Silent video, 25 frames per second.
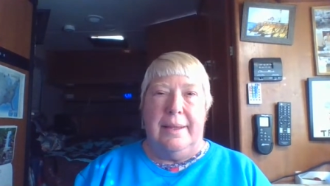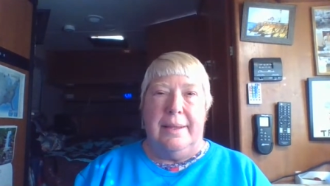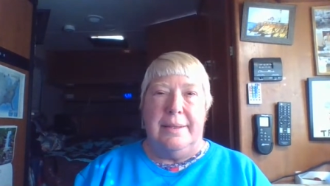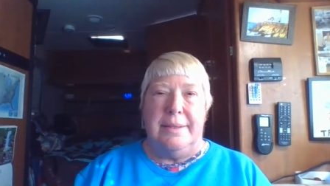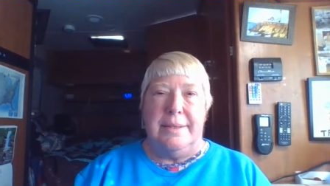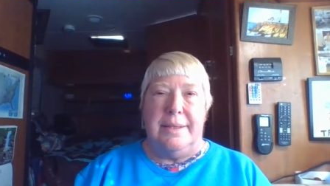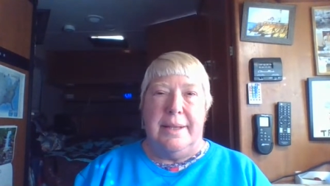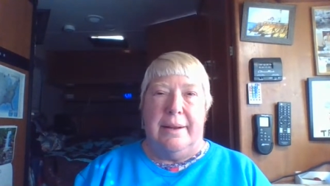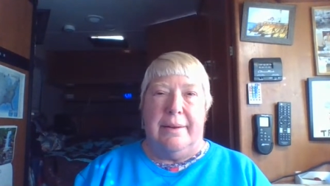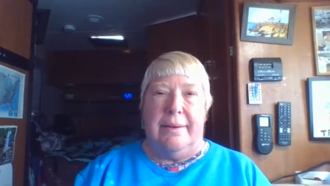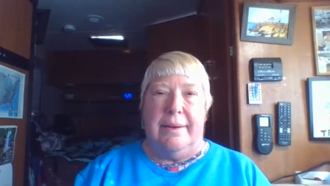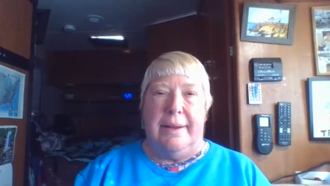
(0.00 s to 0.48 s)

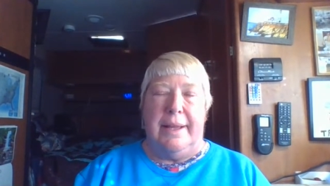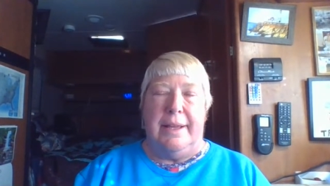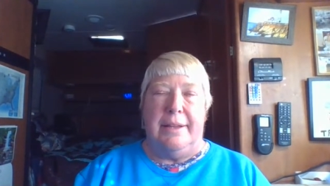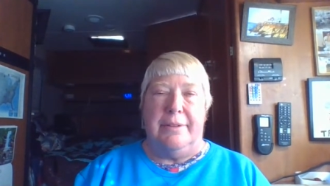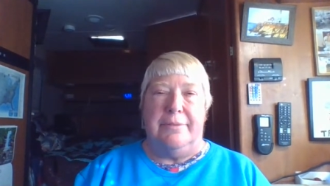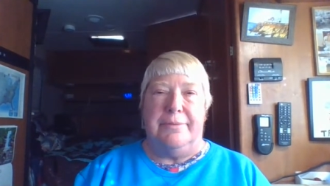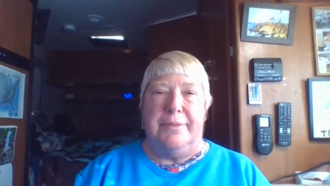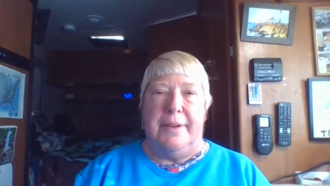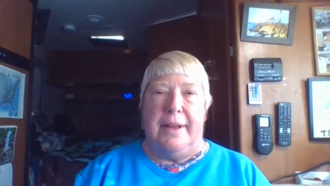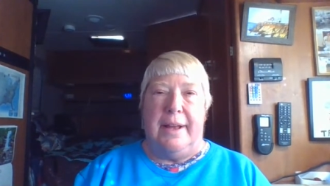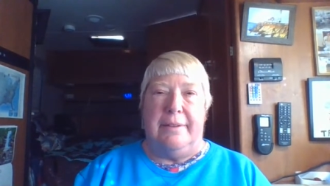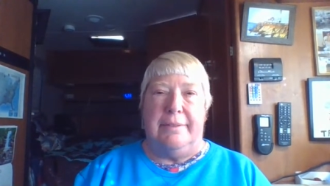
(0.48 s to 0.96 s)
Terry had
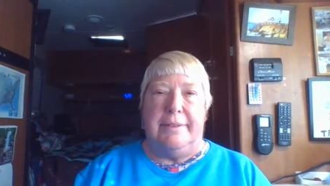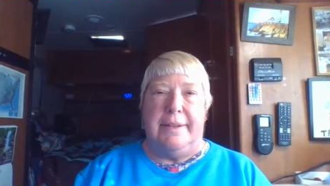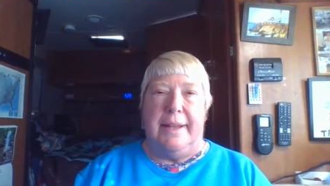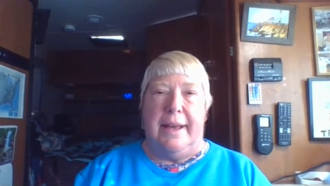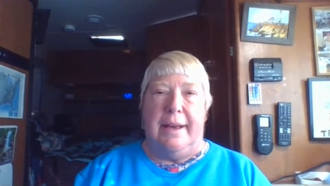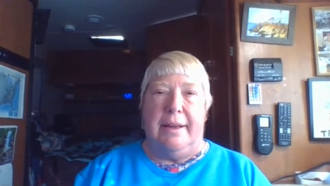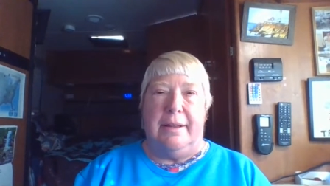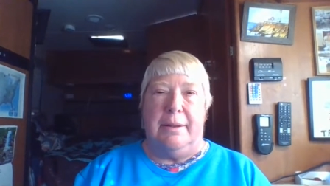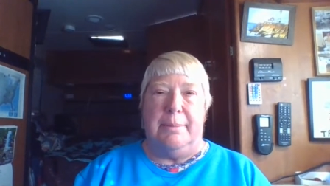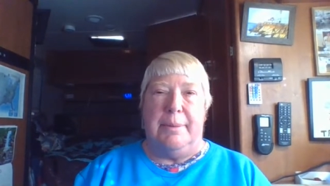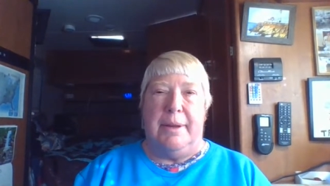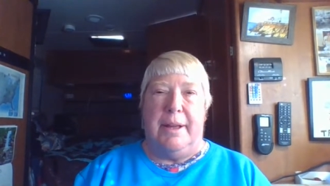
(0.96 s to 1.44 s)
found
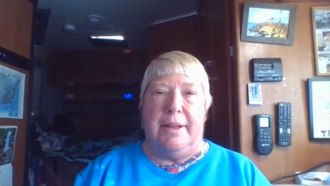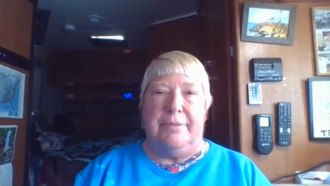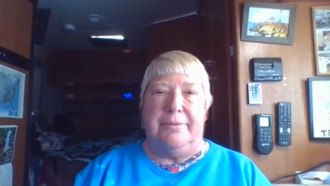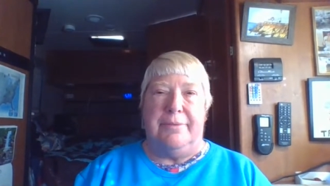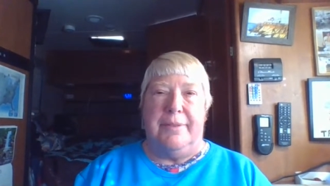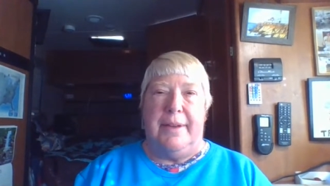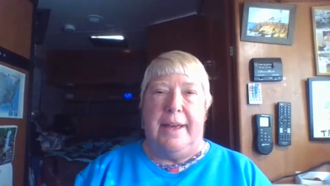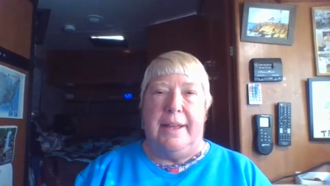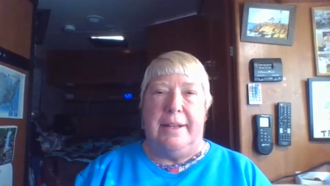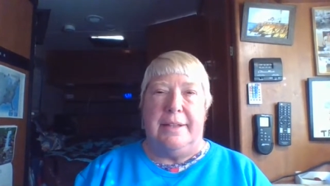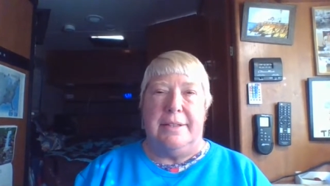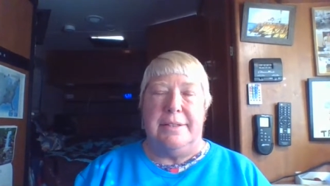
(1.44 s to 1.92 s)
out about
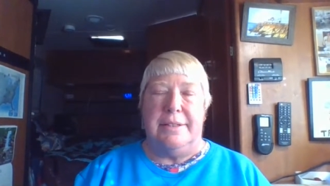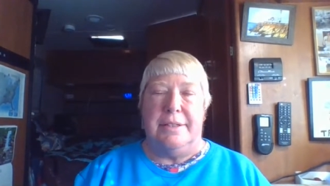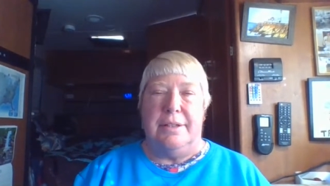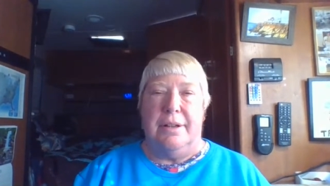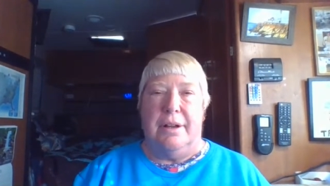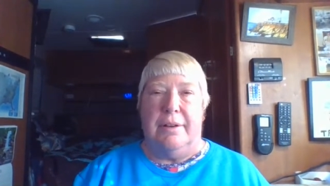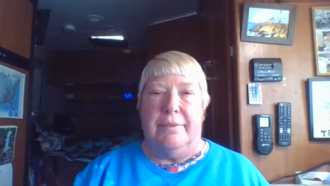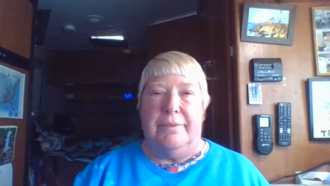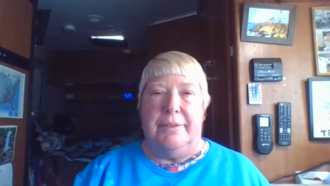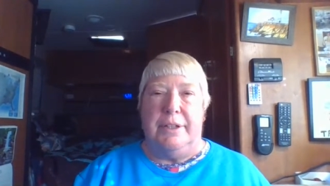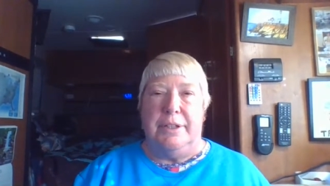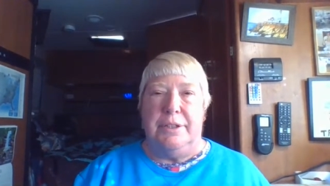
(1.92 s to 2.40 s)
Fantasy
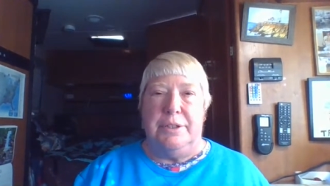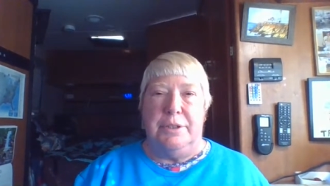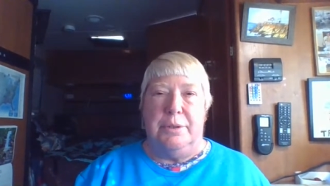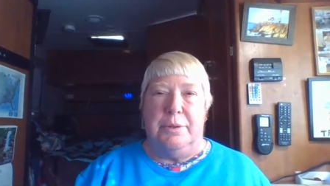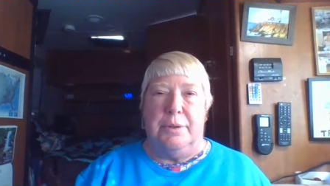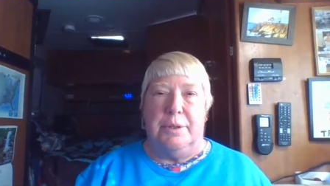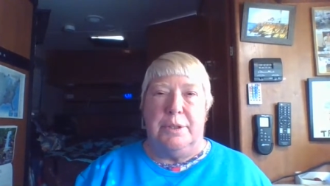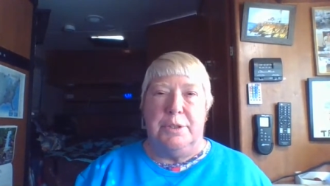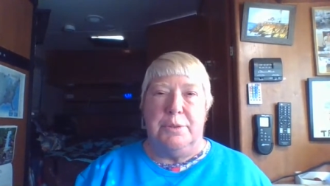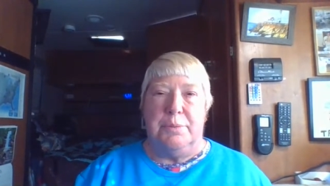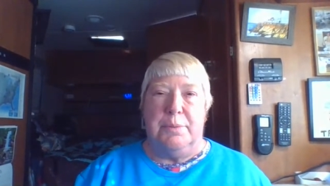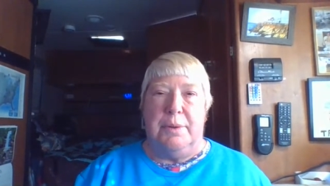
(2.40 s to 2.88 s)
RV
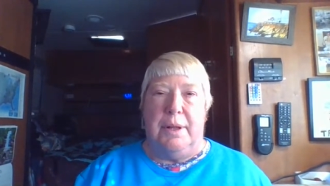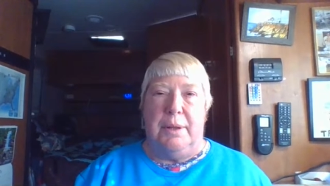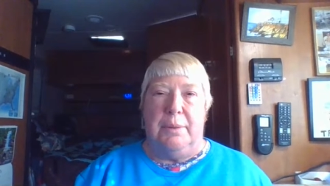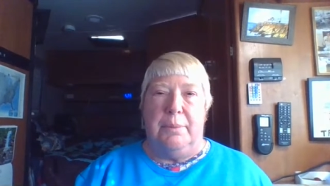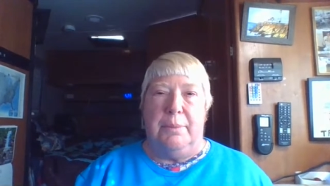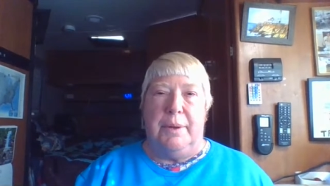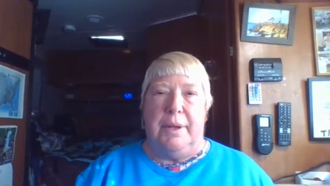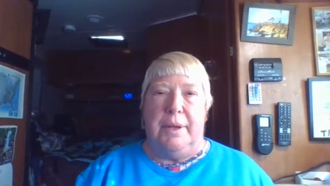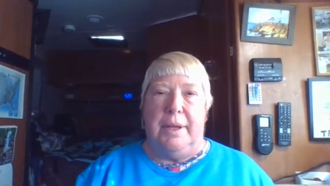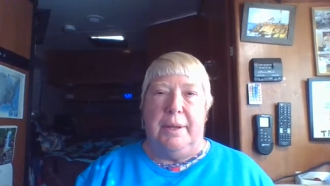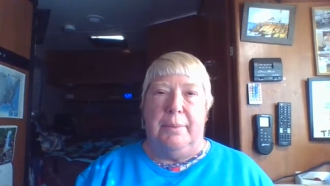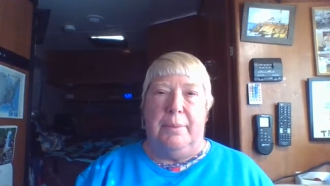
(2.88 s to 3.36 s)
Tours while
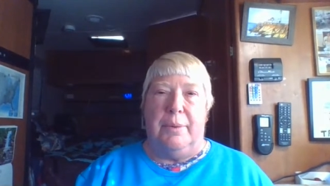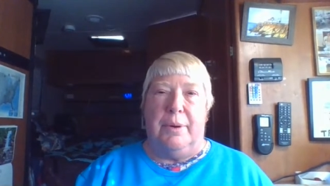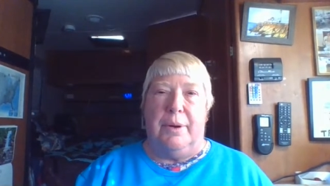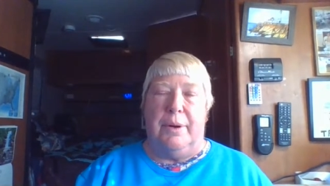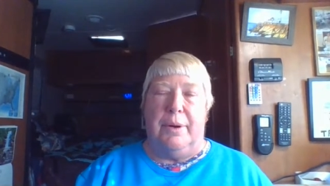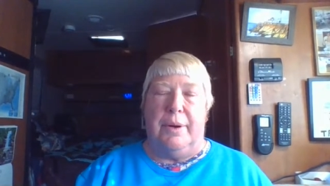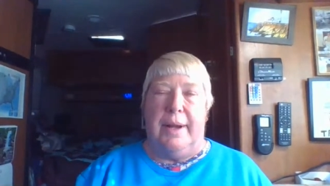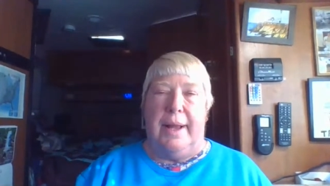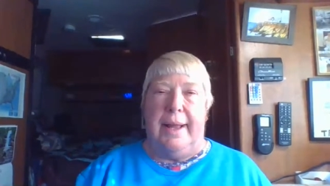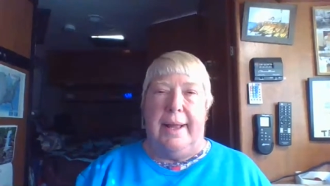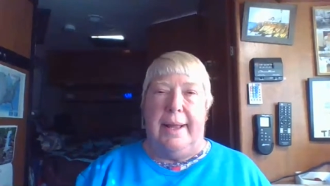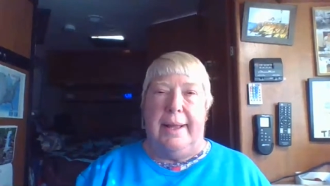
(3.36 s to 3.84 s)
we
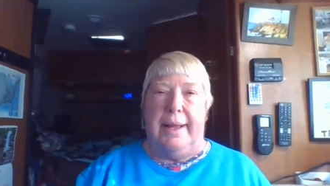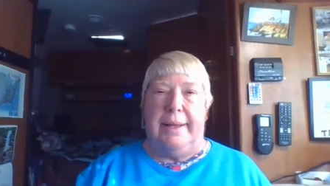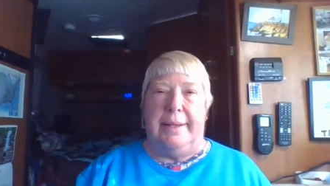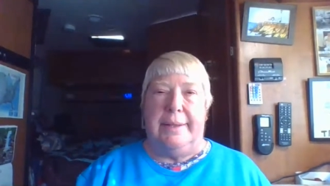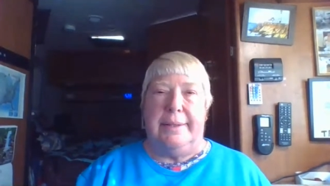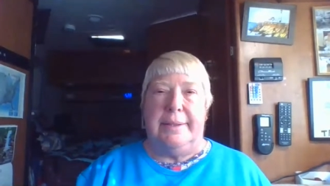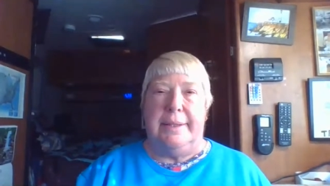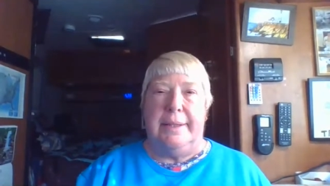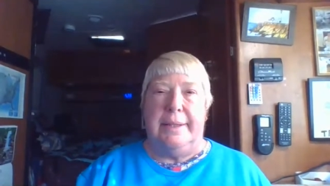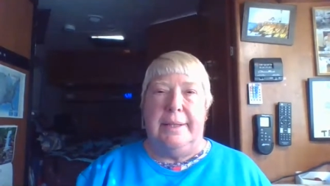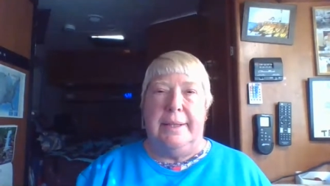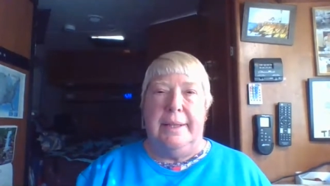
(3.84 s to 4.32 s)
were
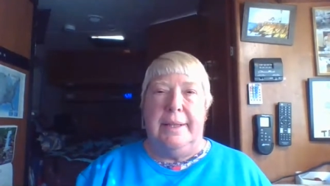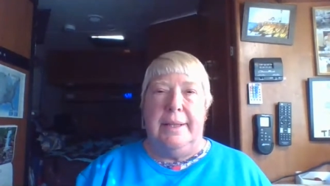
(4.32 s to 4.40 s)
at